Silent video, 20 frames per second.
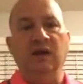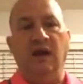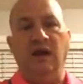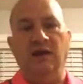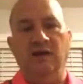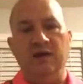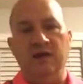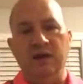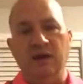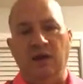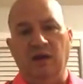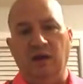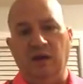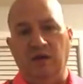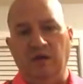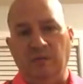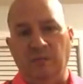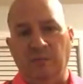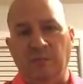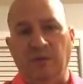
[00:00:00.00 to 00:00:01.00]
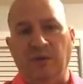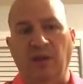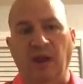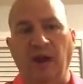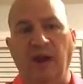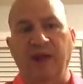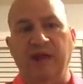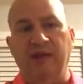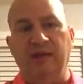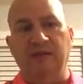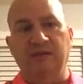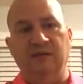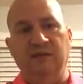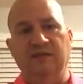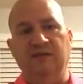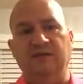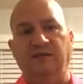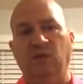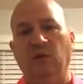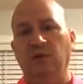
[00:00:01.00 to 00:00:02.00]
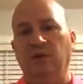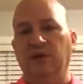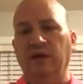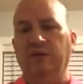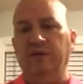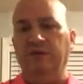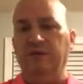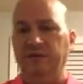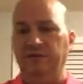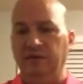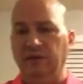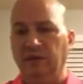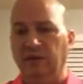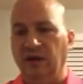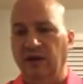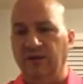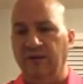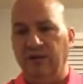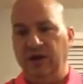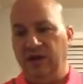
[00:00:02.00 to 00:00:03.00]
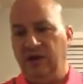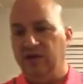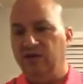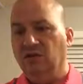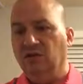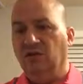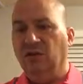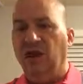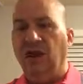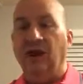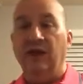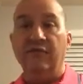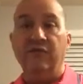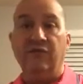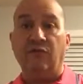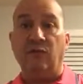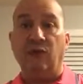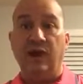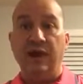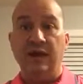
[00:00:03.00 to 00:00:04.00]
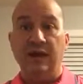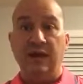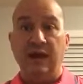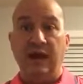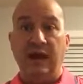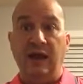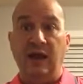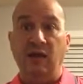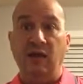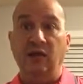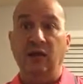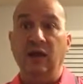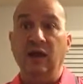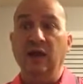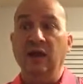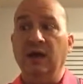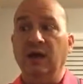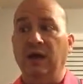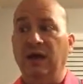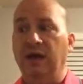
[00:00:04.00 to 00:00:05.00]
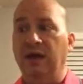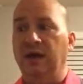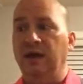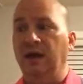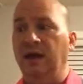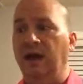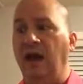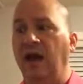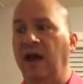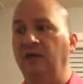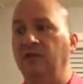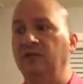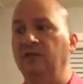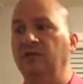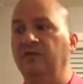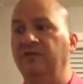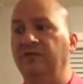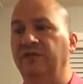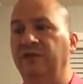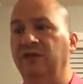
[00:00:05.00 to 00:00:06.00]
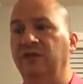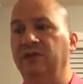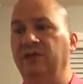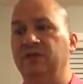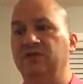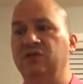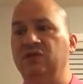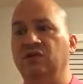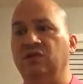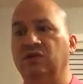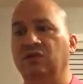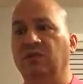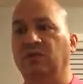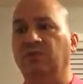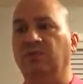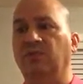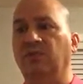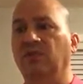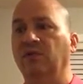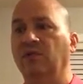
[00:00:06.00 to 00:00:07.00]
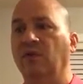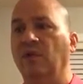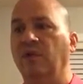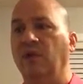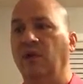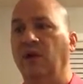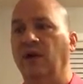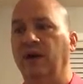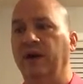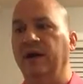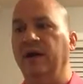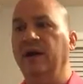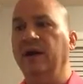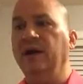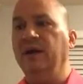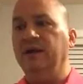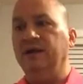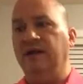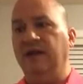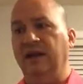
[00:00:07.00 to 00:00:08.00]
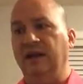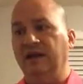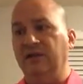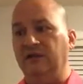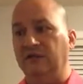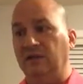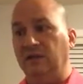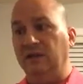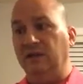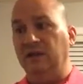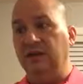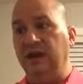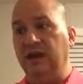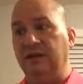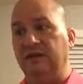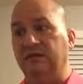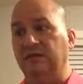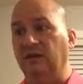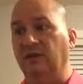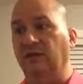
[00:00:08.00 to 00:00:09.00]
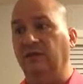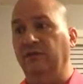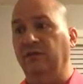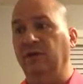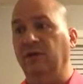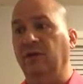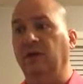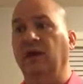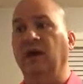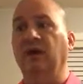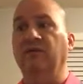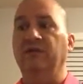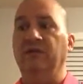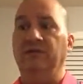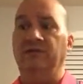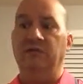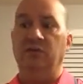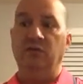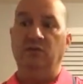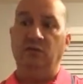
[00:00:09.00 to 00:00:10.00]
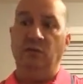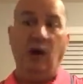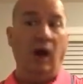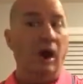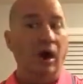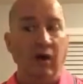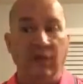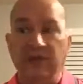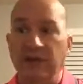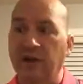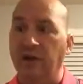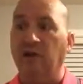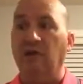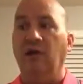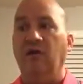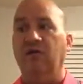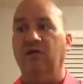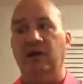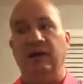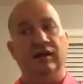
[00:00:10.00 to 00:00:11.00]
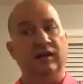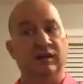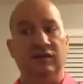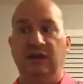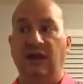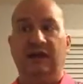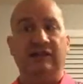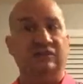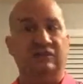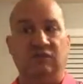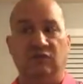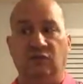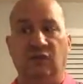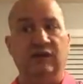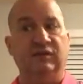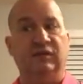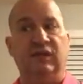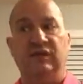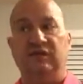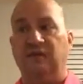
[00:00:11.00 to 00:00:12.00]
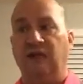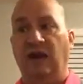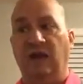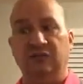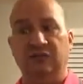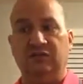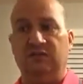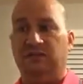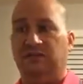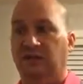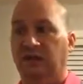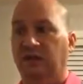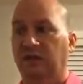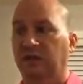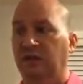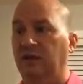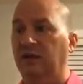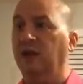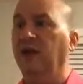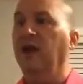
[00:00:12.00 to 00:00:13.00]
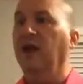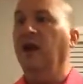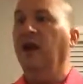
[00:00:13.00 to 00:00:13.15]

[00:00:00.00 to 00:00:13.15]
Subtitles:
applying these 4 levels of love in your life right now, and how you feel that you can improve upon getting to the next level of love. If you are there already, that's great, that's outstanding.